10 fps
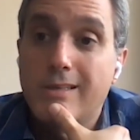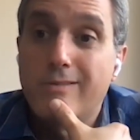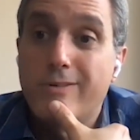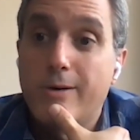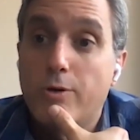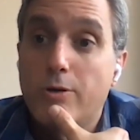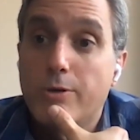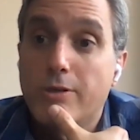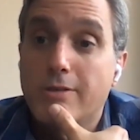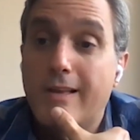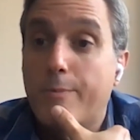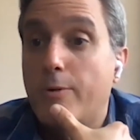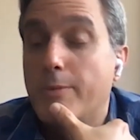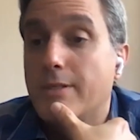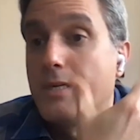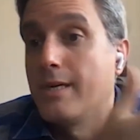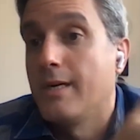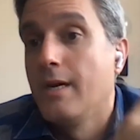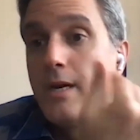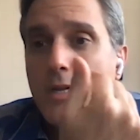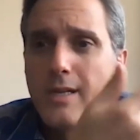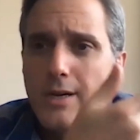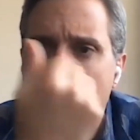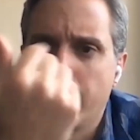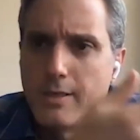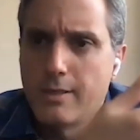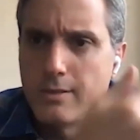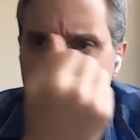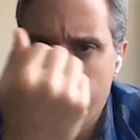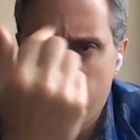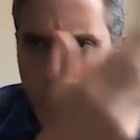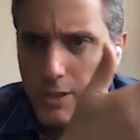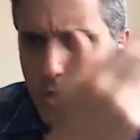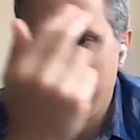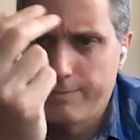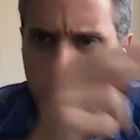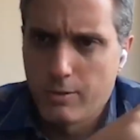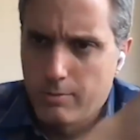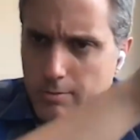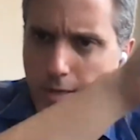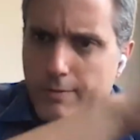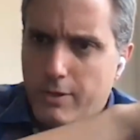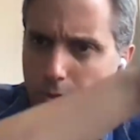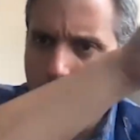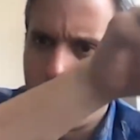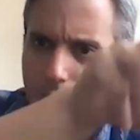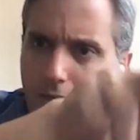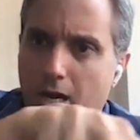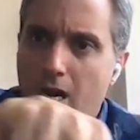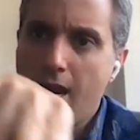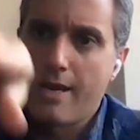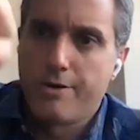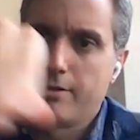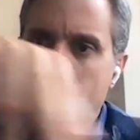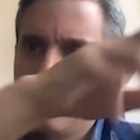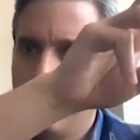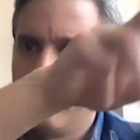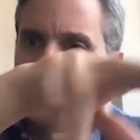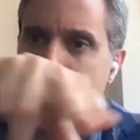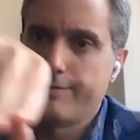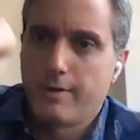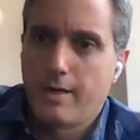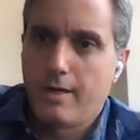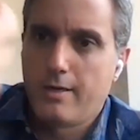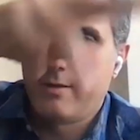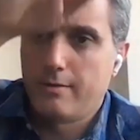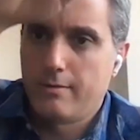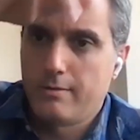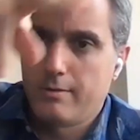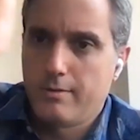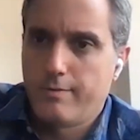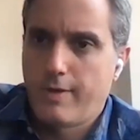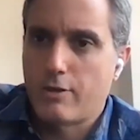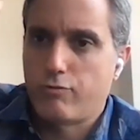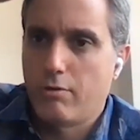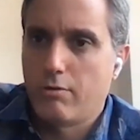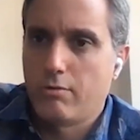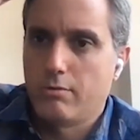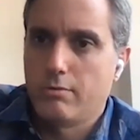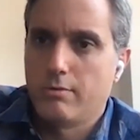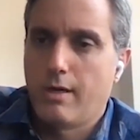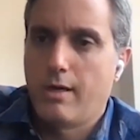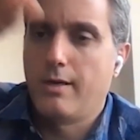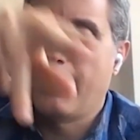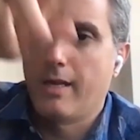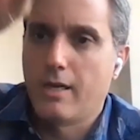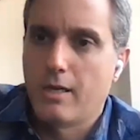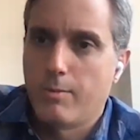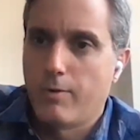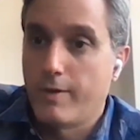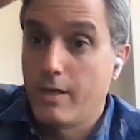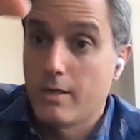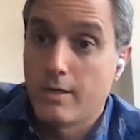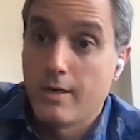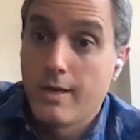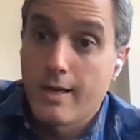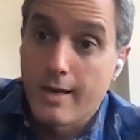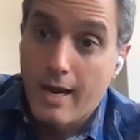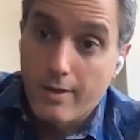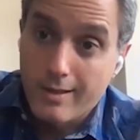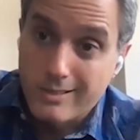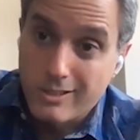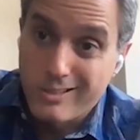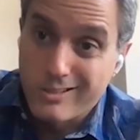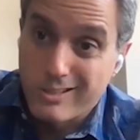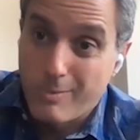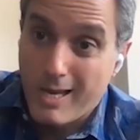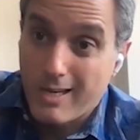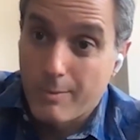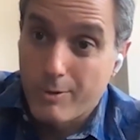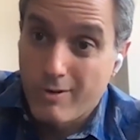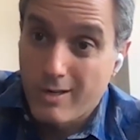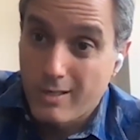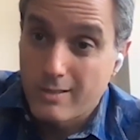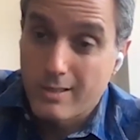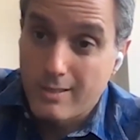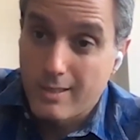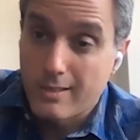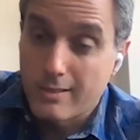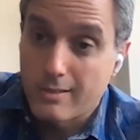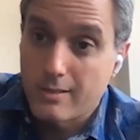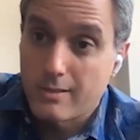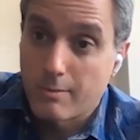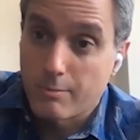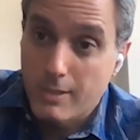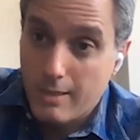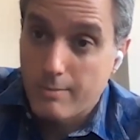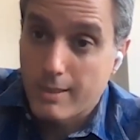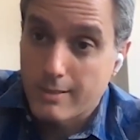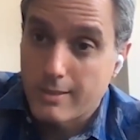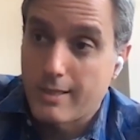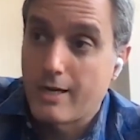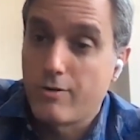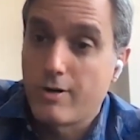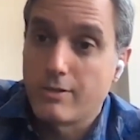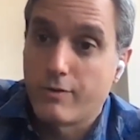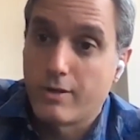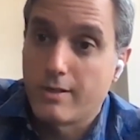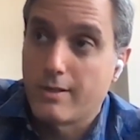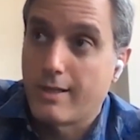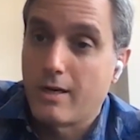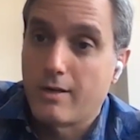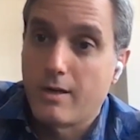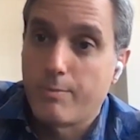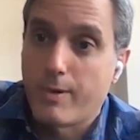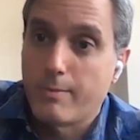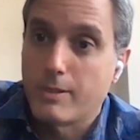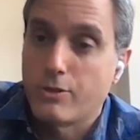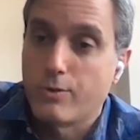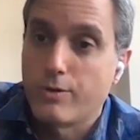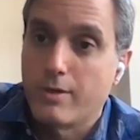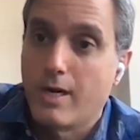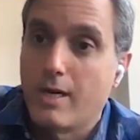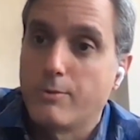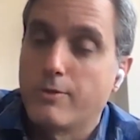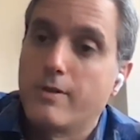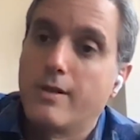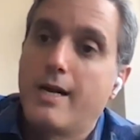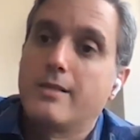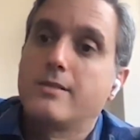late February because of that permit delay, a lot of those things resolve. So obviously we're going to have like a nadir of cash flow, net income over here. And now that Las Conchitas is back up and running, it's going to take us some time. Like I said, the head grades have already are up by 2 or 3 grams over the